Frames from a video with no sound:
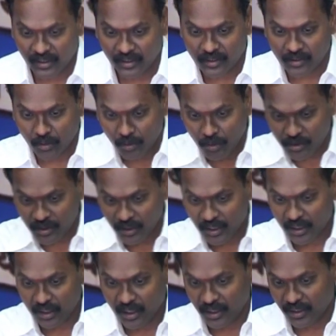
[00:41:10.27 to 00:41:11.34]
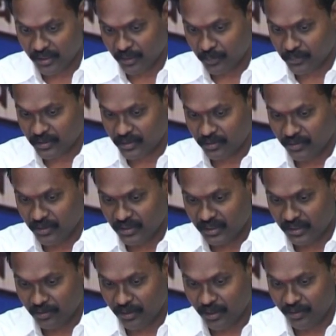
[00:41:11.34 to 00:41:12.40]
The solution algorithms which
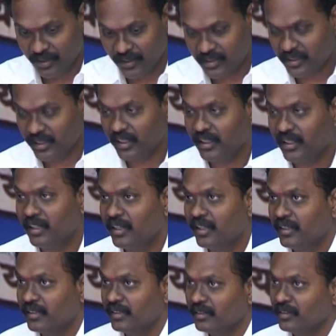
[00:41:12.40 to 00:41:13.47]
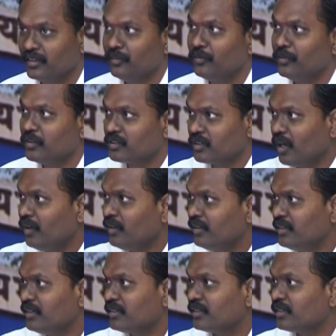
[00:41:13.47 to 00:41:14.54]
uh, we have listed, if you solve
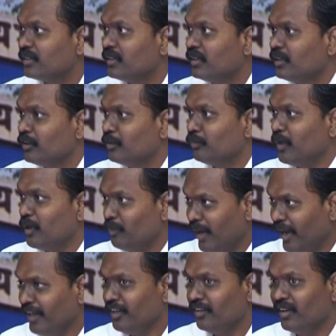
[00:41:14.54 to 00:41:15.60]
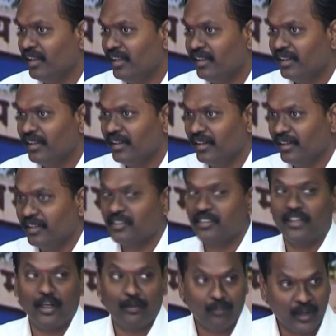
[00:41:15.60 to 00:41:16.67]
this by manually, it is
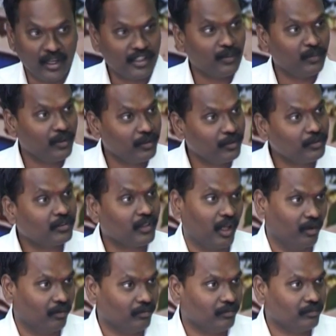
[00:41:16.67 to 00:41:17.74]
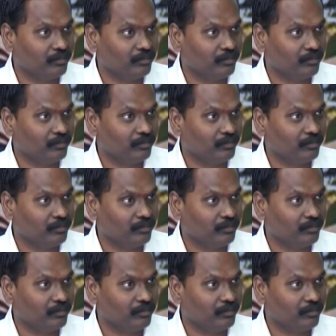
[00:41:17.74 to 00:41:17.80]
not possible to solve.